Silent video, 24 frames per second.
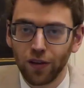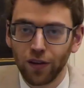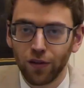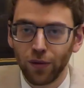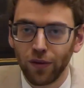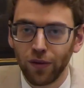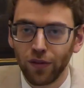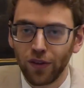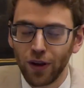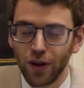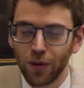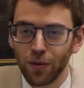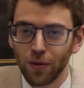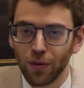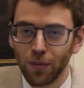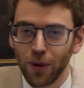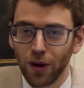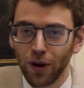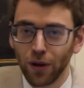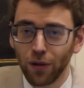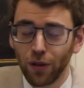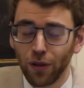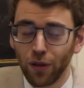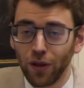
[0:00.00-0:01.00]
as we've seen with
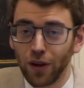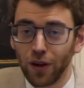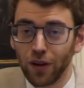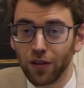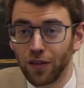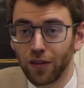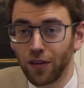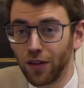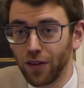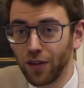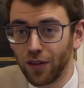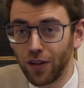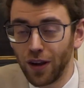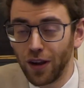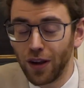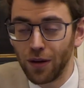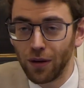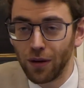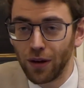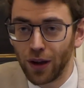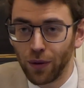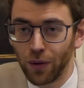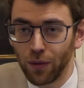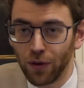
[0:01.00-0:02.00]
many other things,
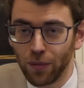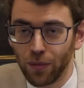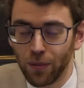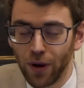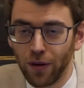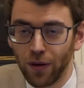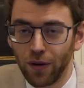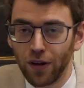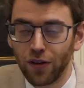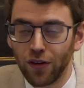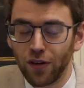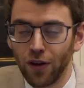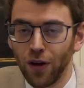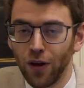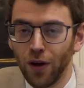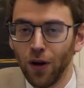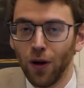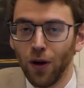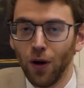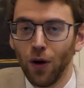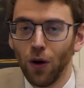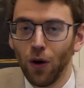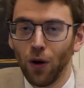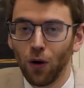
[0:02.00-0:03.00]
say like with marriage
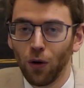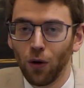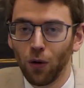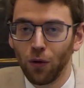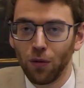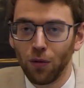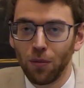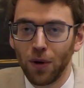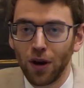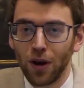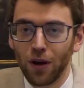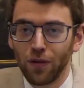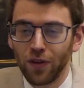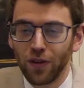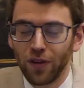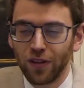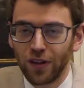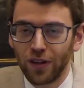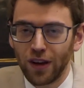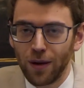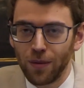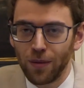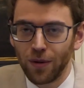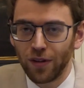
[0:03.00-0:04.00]
or with many of his
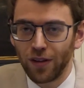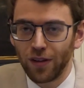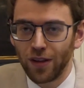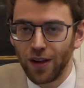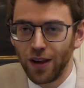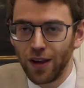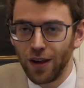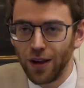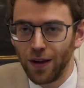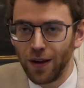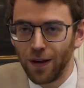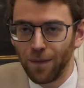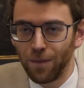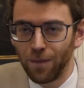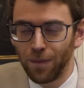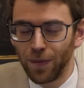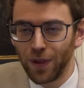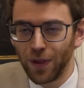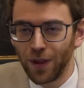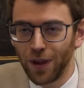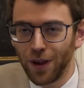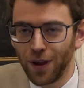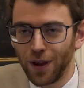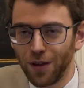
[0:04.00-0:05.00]
statements, he
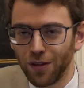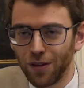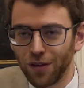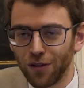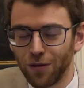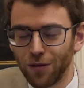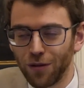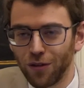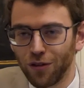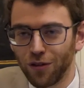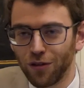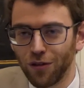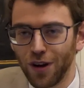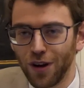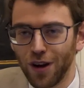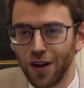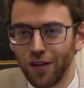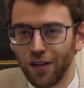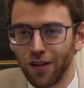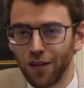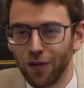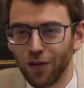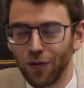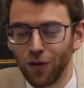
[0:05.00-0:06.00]
he
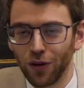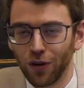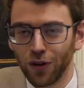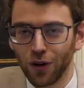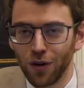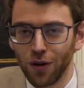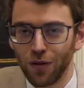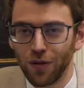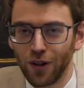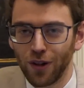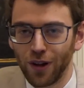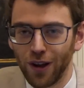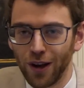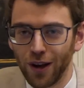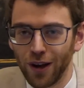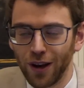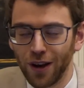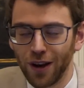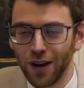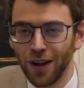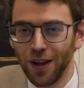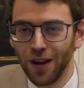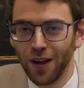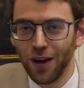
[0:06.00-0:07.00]
strays his foot over the
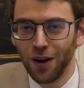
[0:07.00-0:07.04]
line,